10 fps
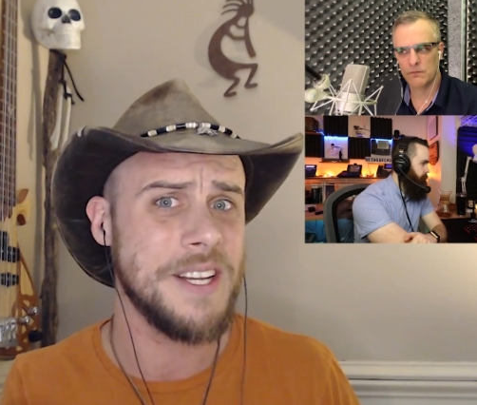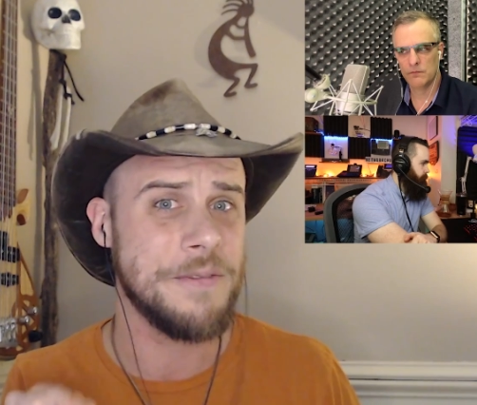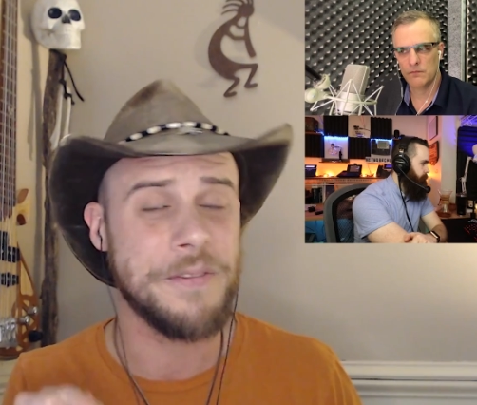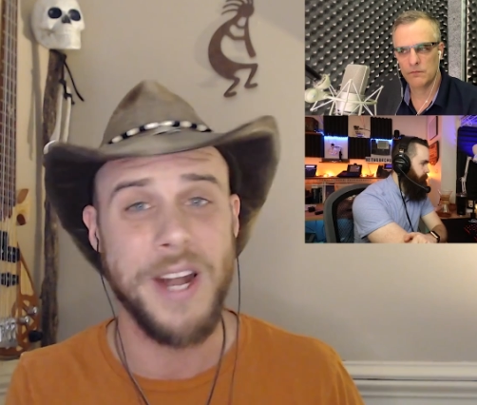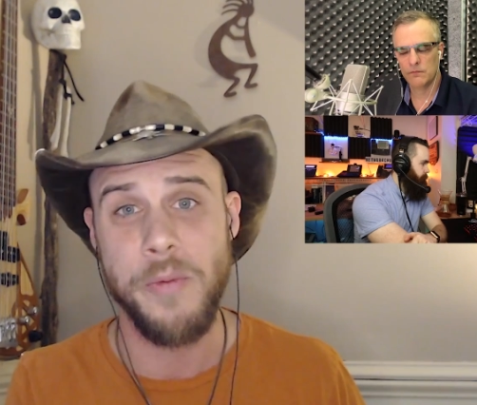
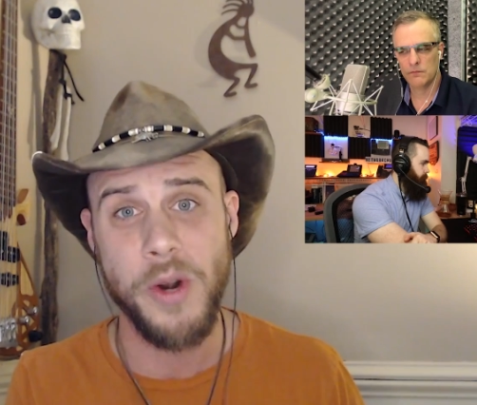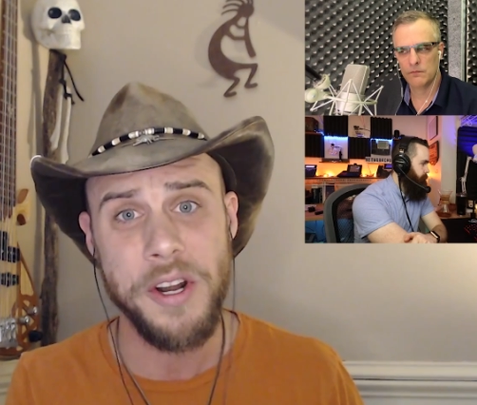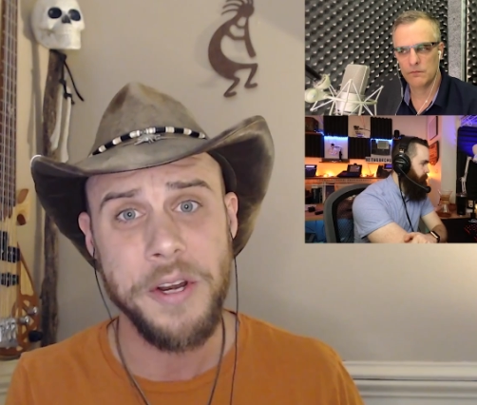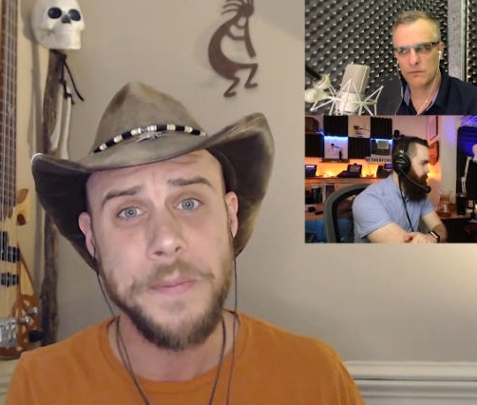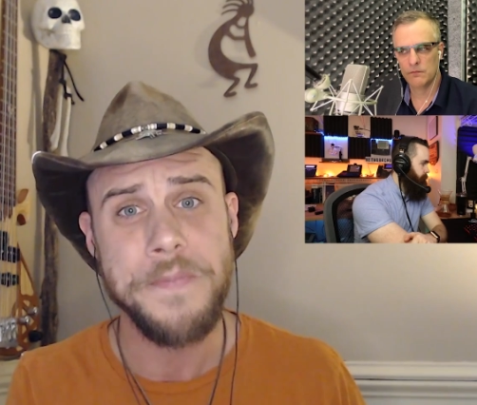Speaker 1: framework.
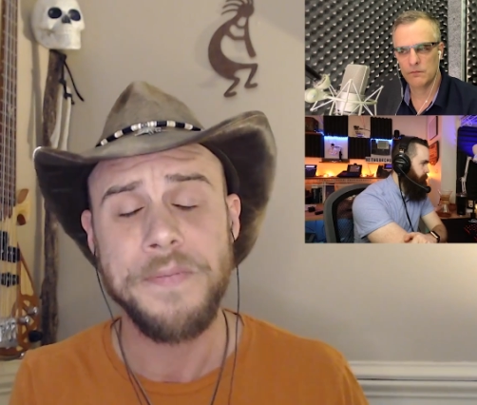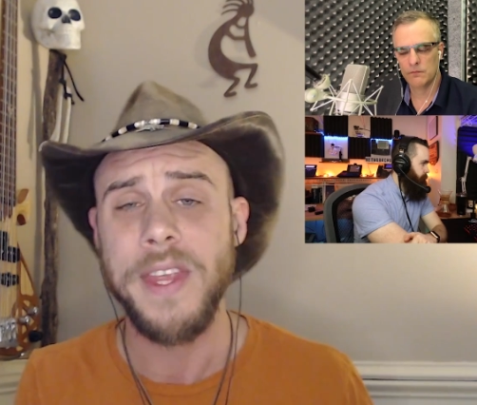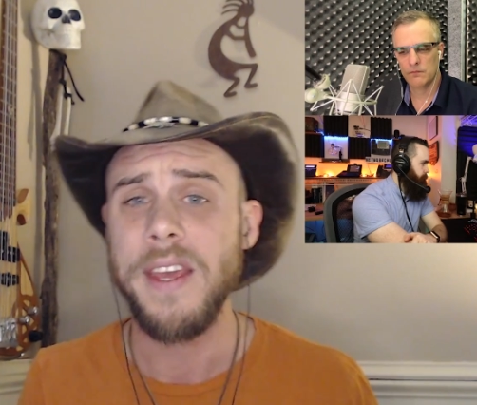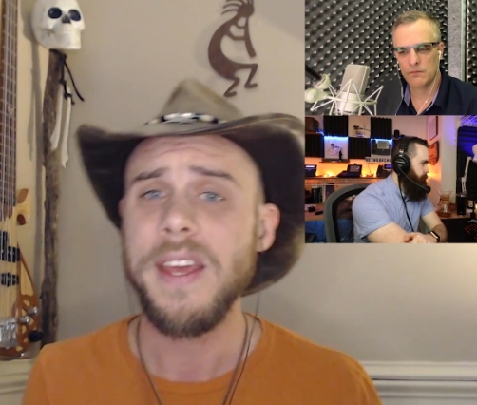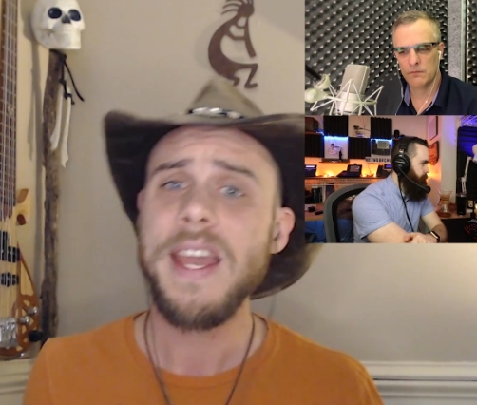
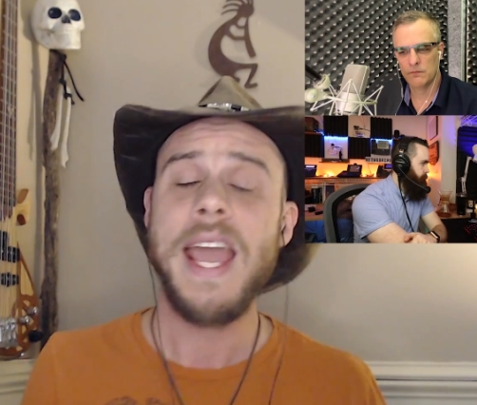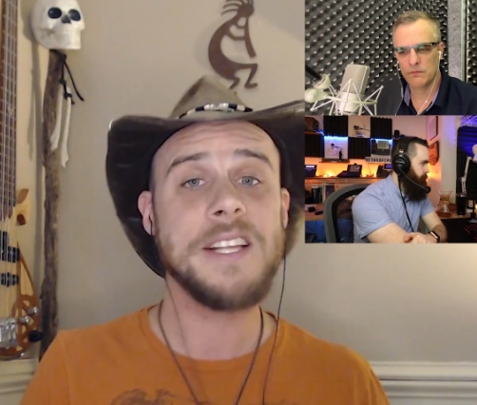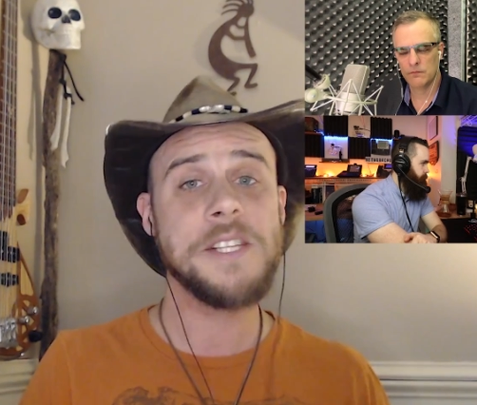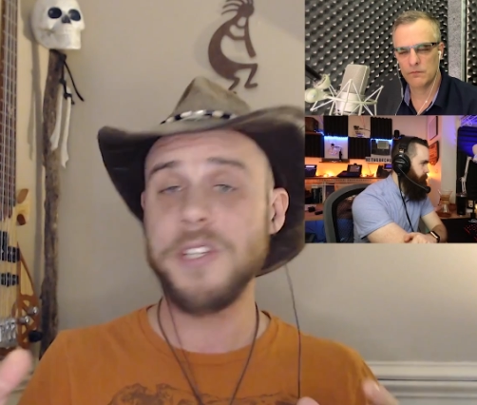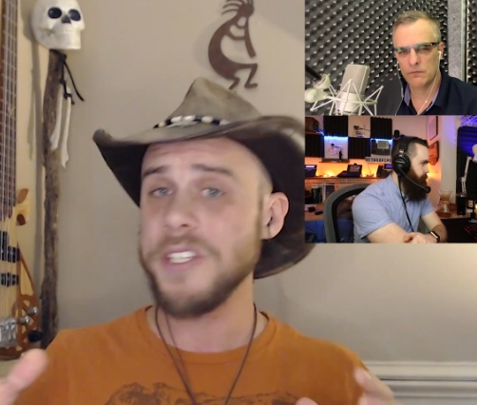And
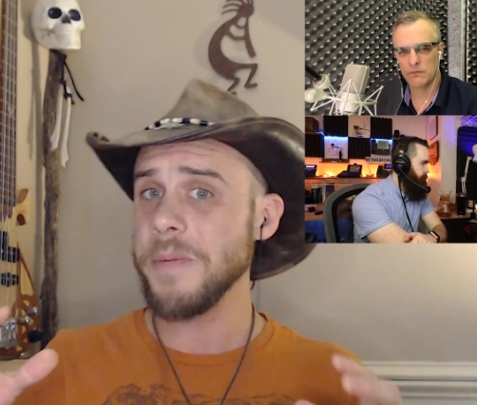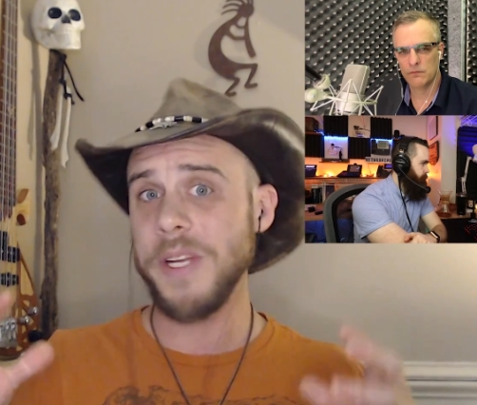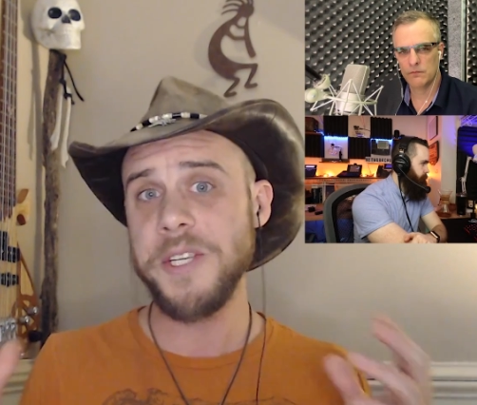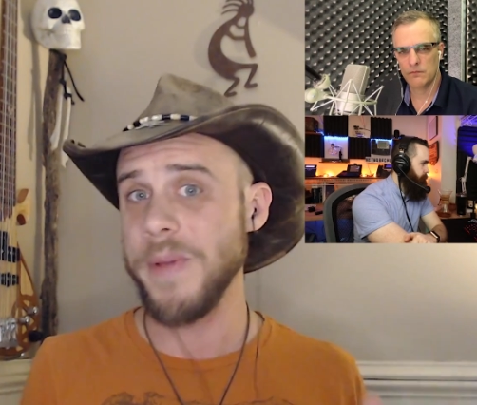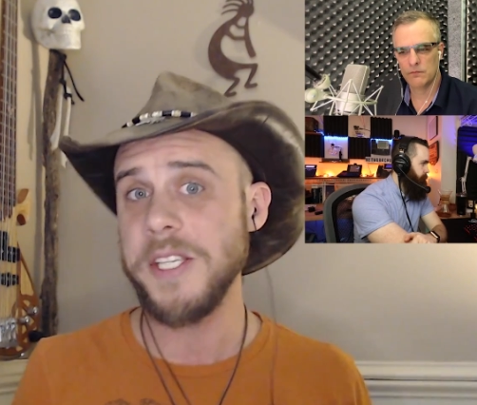it's just a bunch
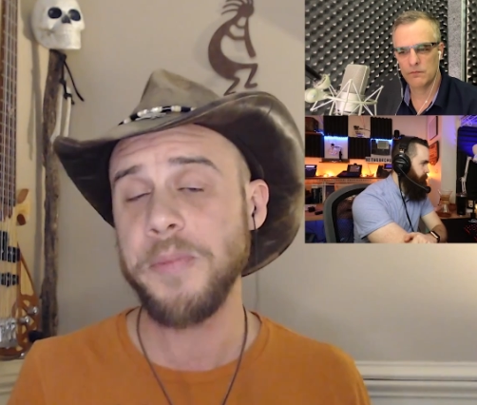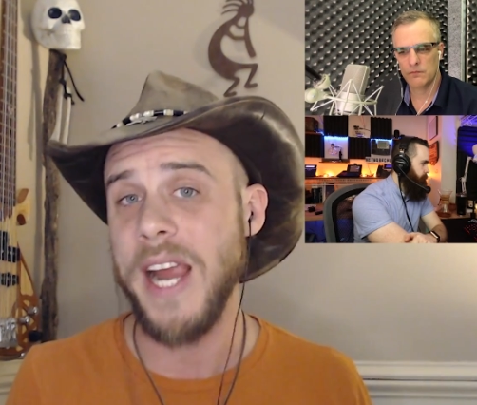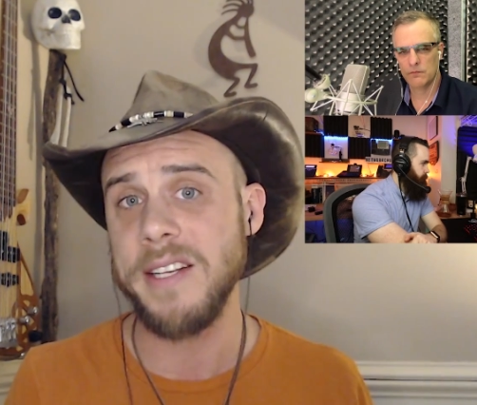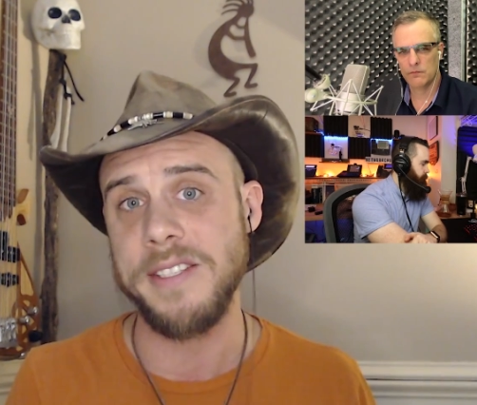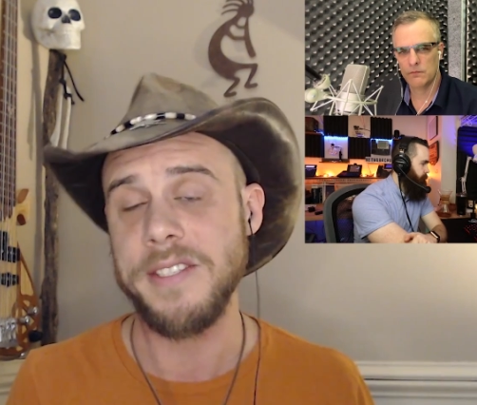of best practices.